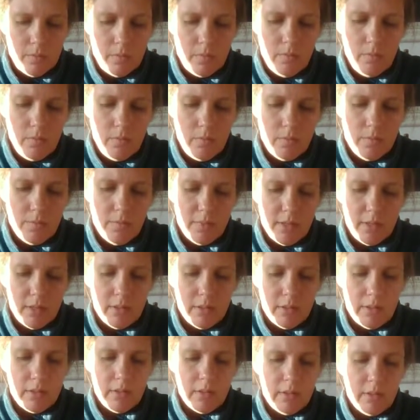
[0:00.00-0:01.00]
but
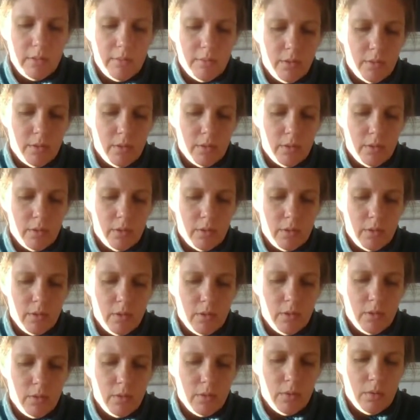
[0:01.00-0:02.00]
similar
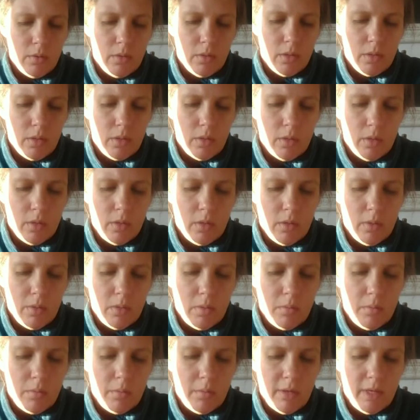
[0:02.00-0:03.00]

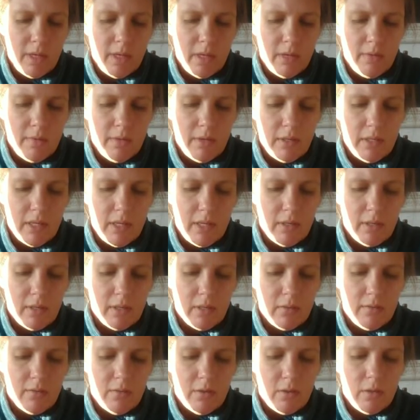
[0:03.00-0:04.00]
plan of attack
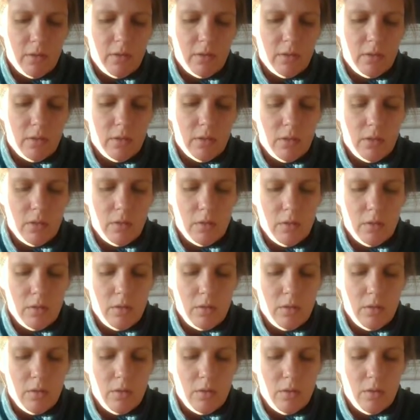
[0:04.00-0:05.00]
as far as
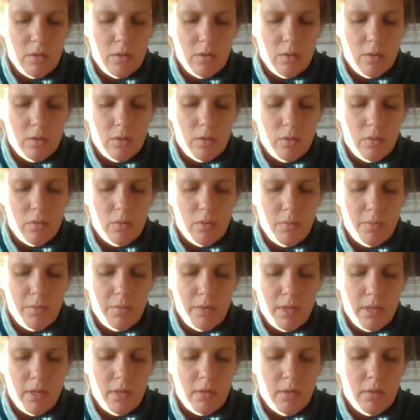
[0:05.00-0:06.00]

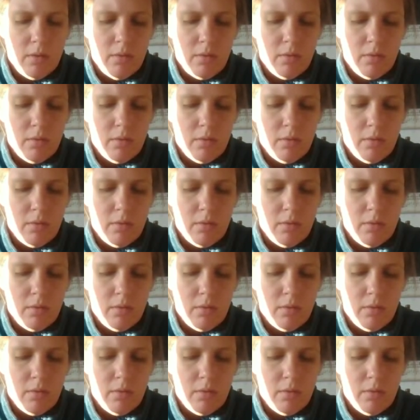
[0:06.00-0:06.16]
gripping